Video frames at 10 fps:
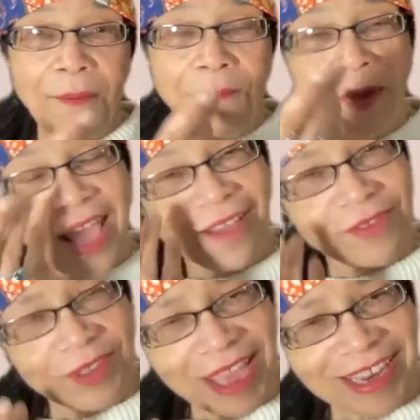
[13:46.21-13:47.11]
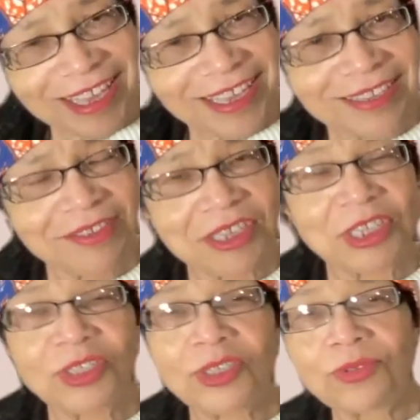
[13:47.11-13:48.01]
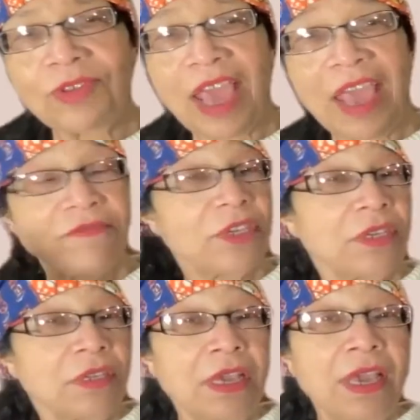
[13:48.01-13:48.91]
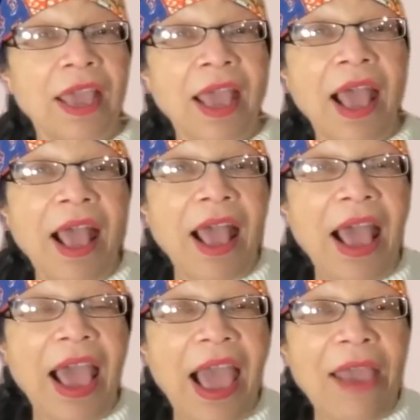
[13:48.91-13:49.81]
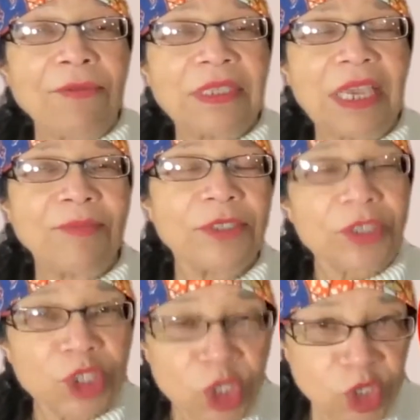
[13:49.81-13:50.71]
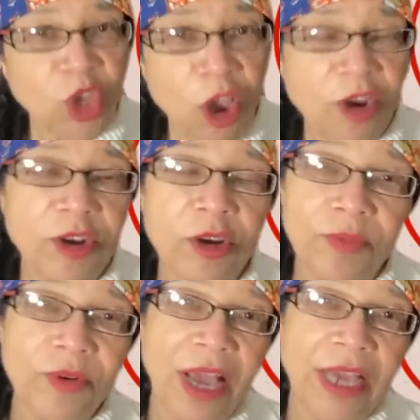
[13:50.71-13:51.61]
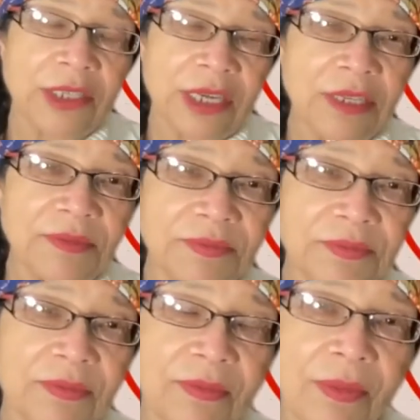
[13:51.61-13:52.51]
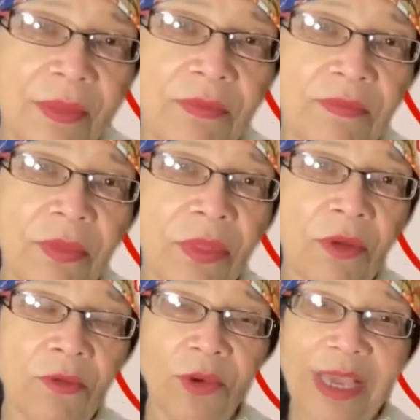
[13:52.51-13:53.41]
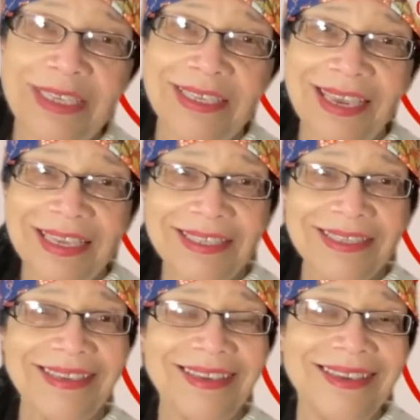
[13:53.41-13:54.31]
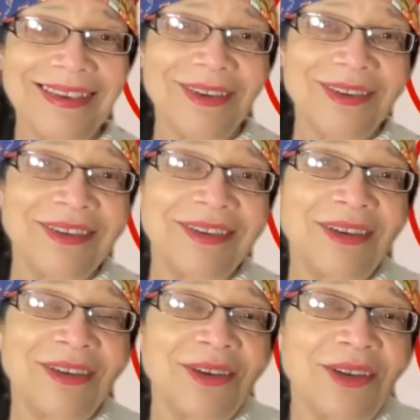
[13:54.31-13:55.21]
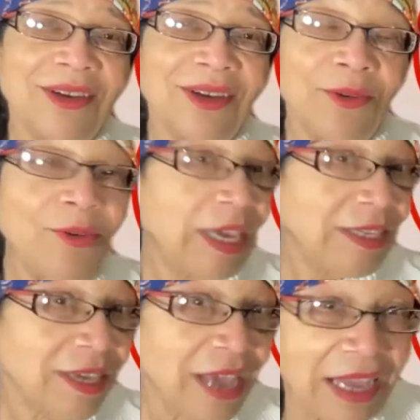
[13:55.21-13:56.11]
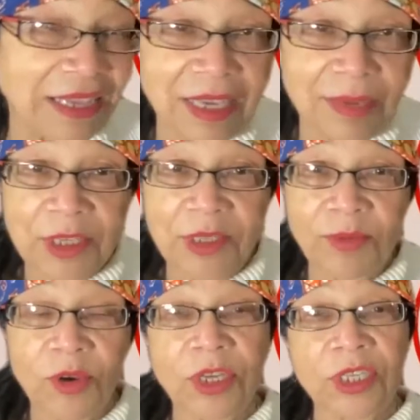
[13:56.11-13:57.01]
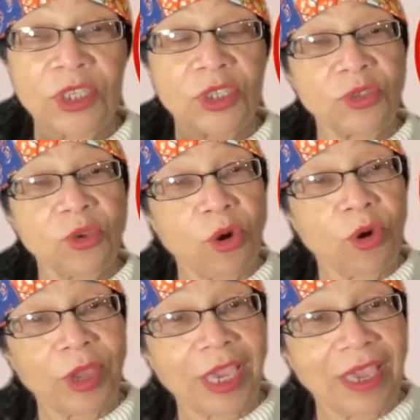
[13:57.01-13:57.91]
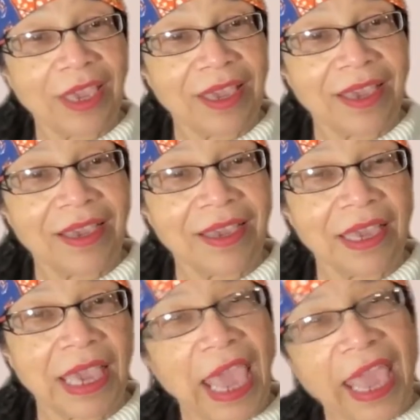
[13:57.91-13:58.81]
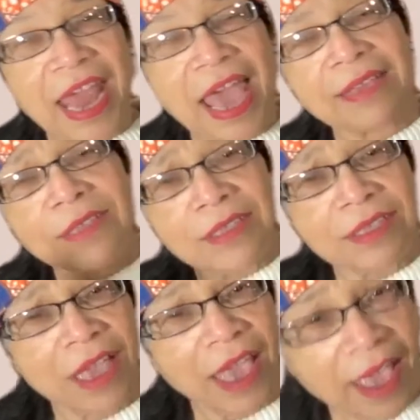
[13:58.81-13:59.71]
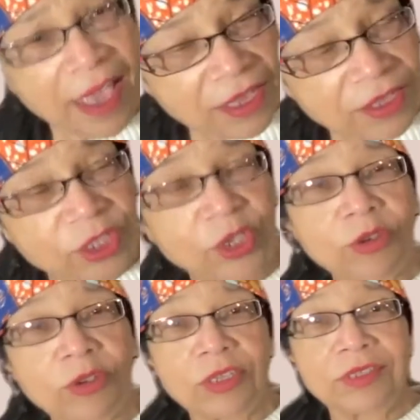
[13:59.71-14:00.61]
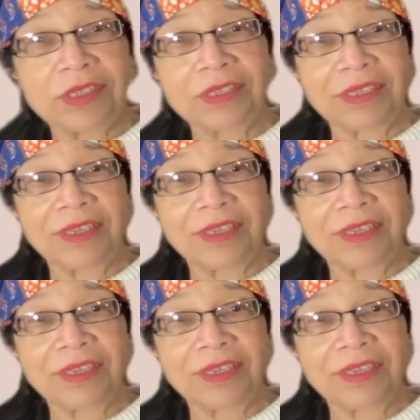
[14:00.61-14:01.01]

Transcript: But after that healing, and soon after, I was able to start a project. Ray says, Race, a concept explored in story. And I held circles.